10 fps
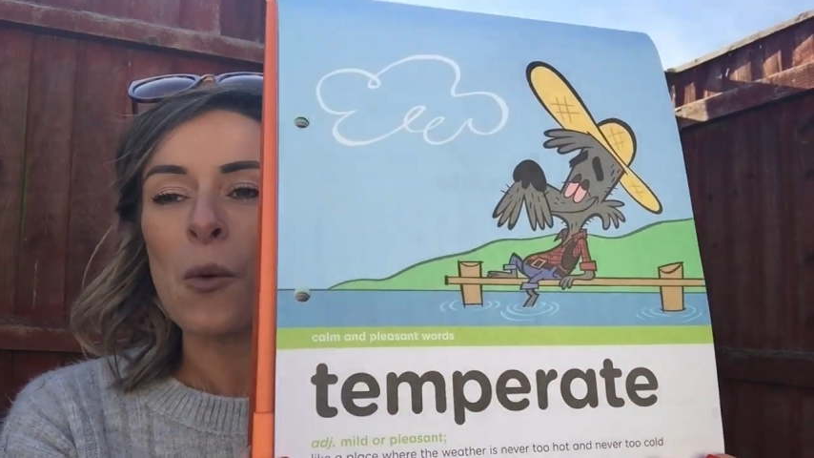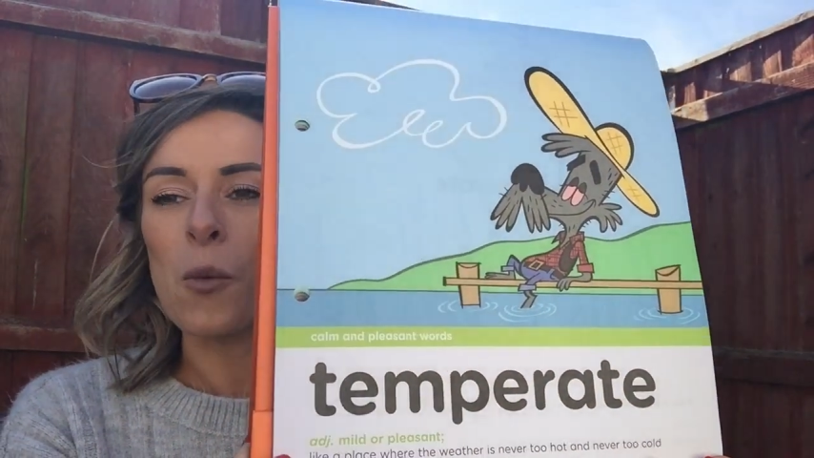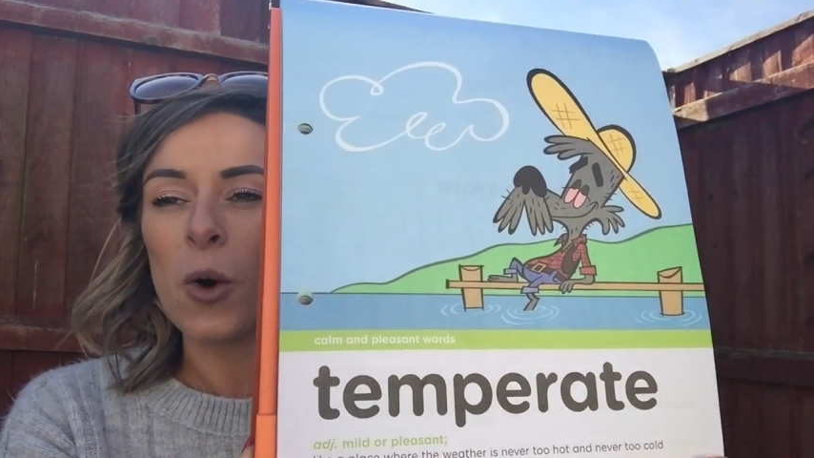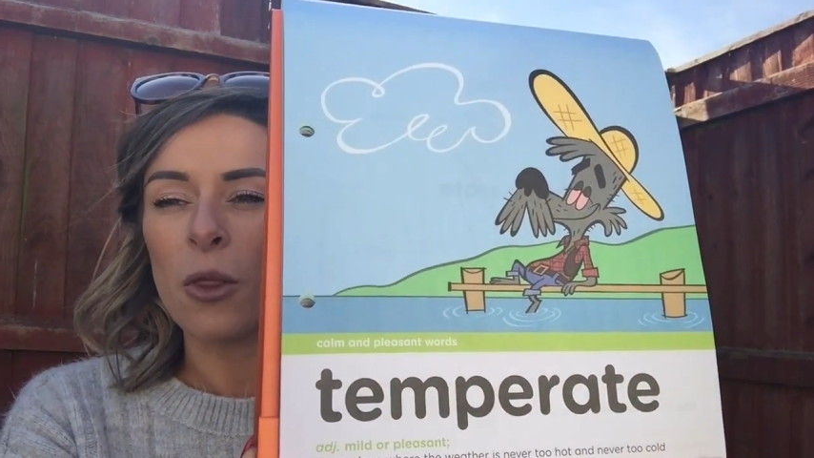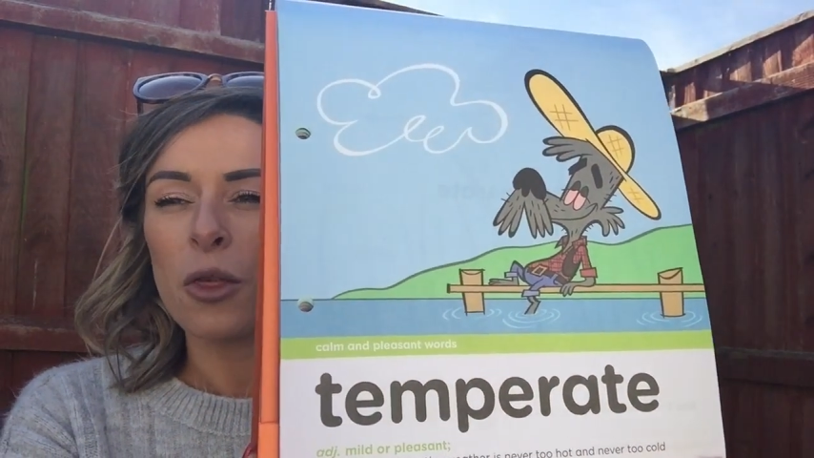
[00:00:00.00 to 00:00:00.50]

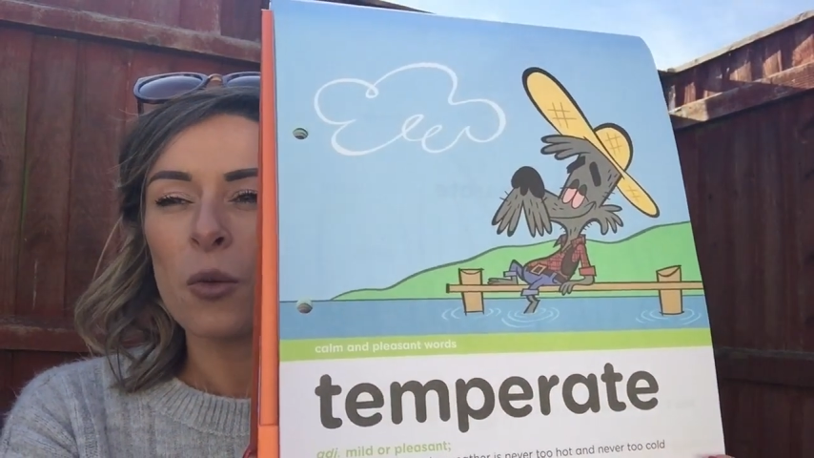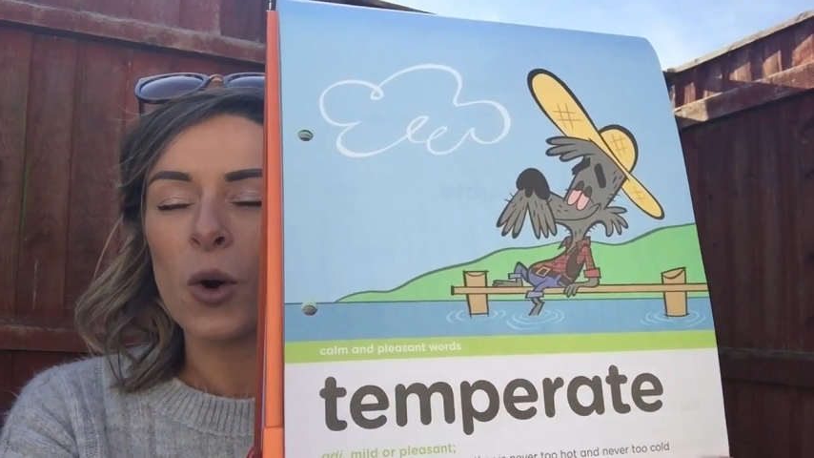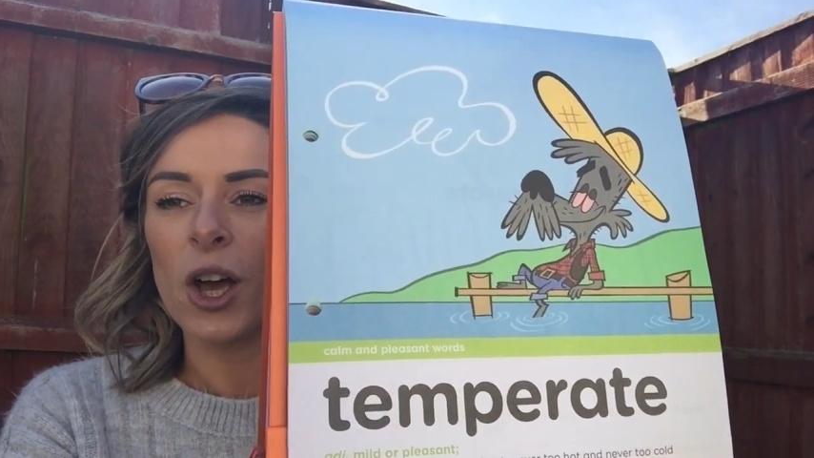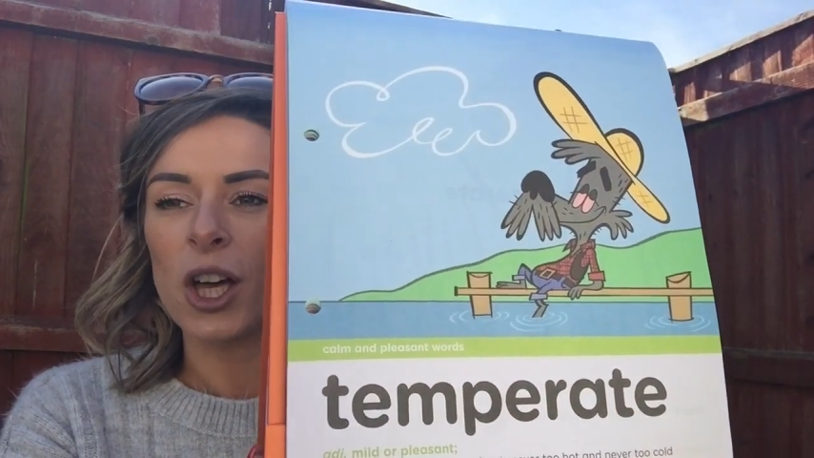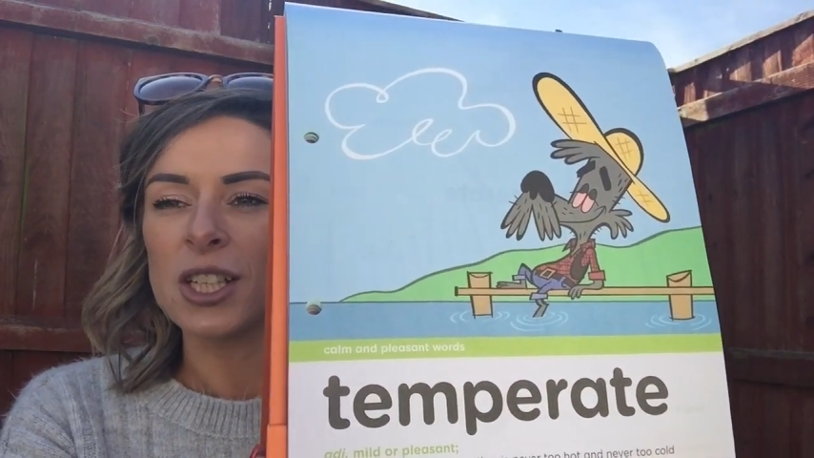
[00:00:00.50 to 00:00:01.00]
what the
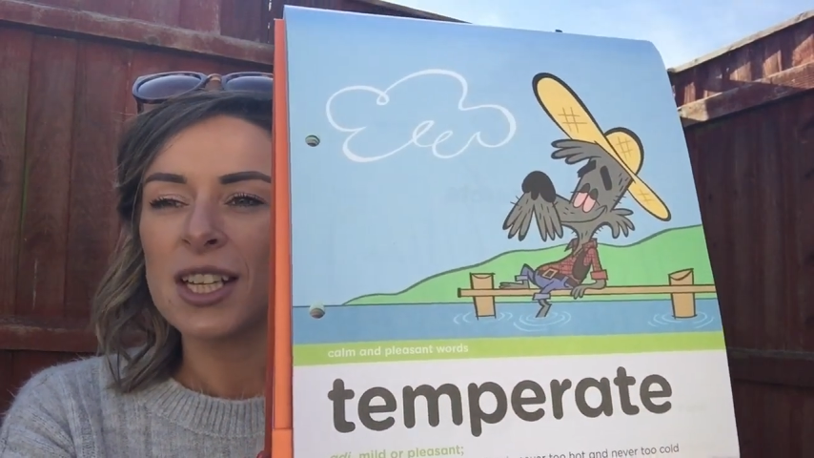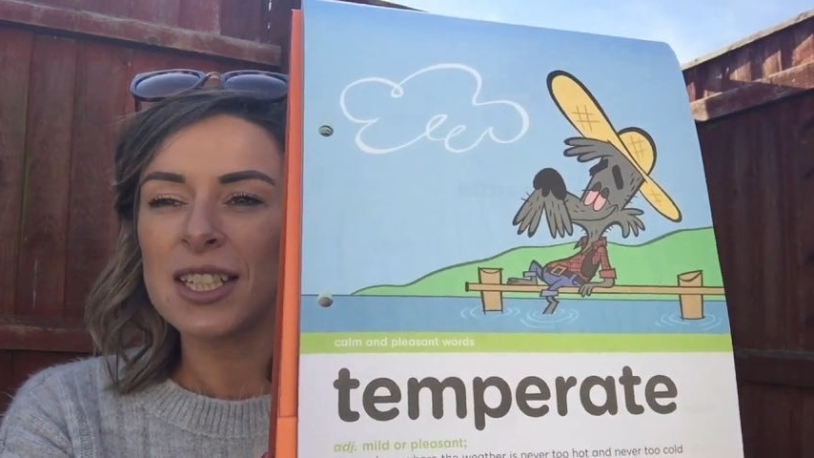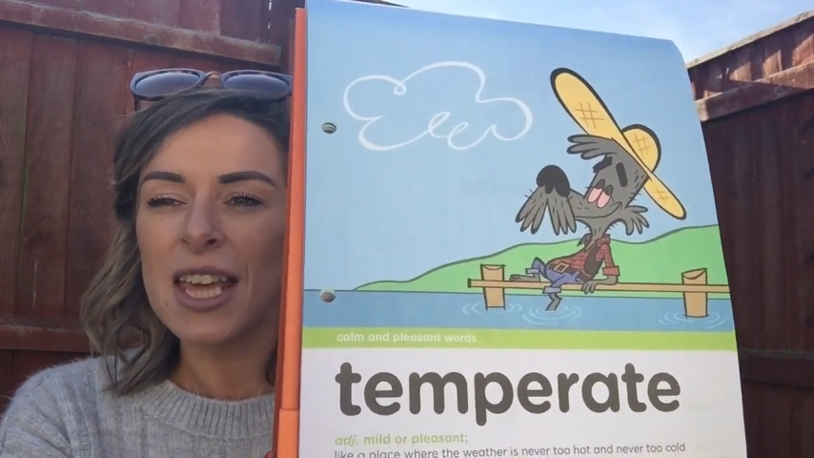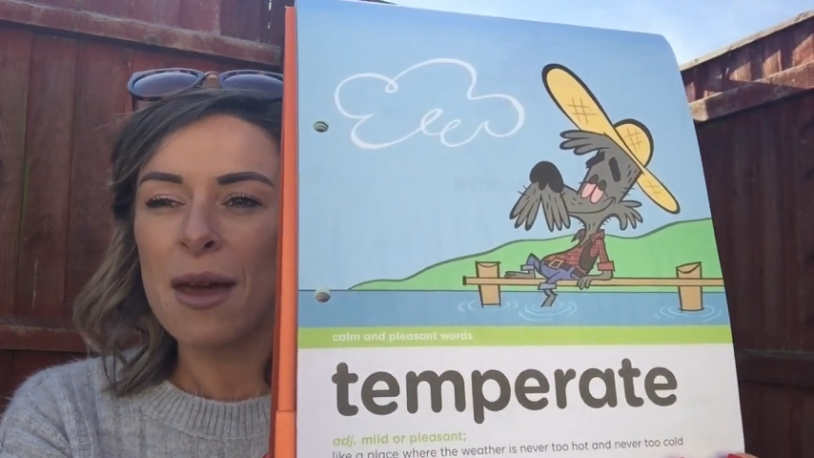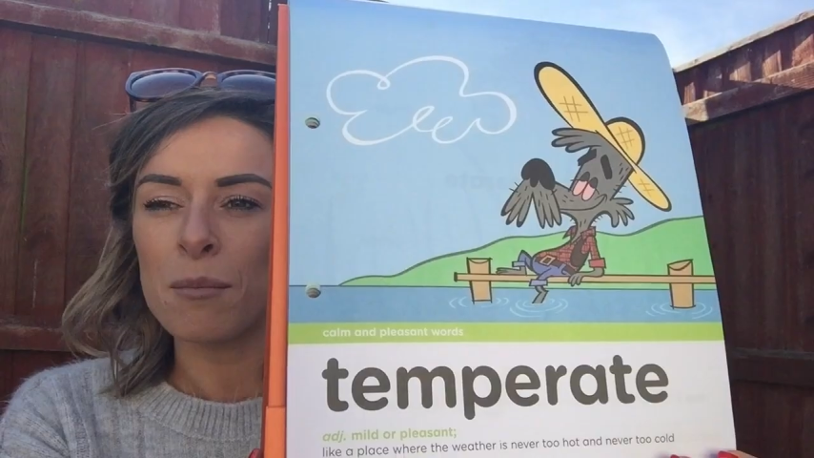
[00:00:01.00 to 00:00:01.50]
word
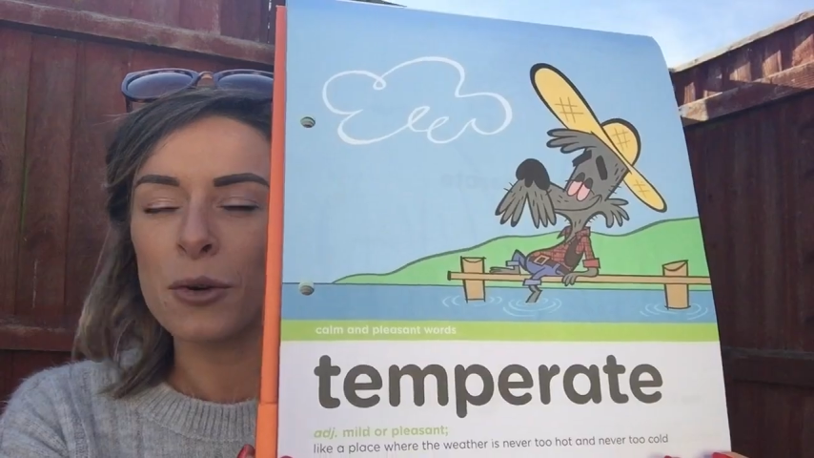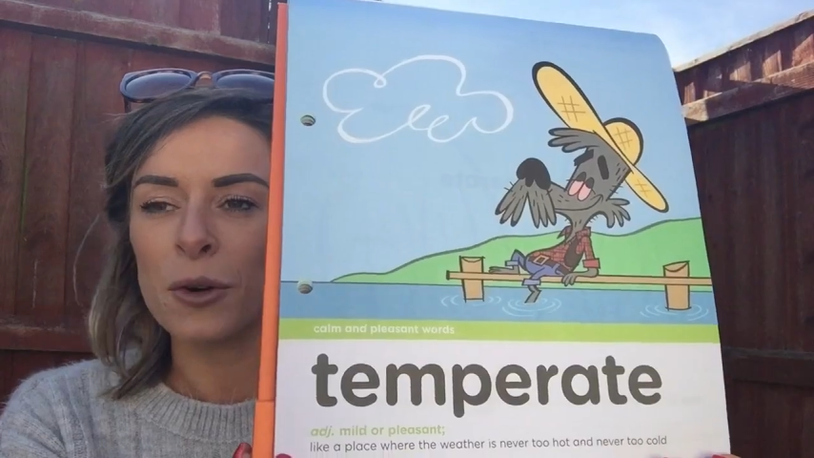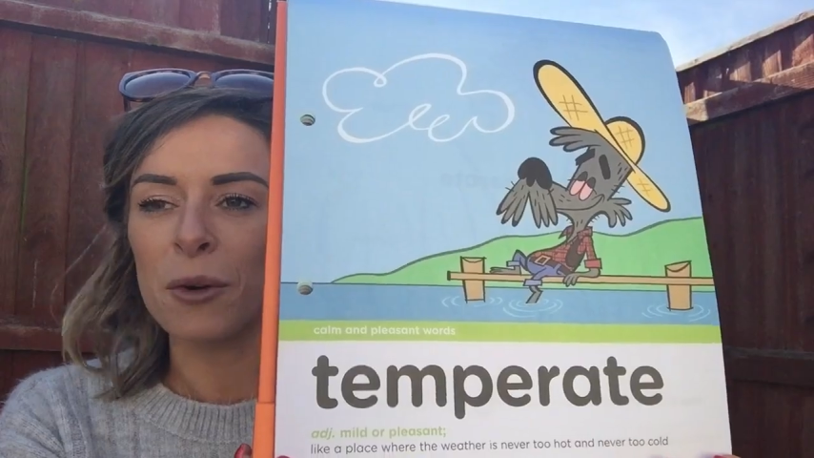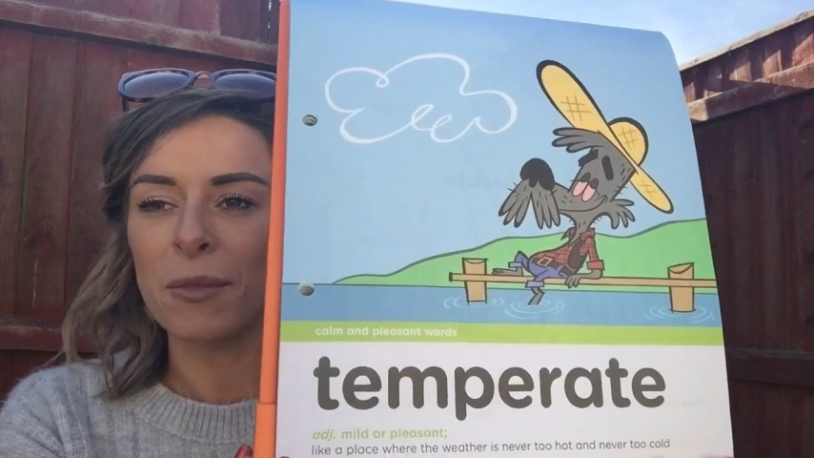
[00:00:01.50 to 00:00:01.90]
temperate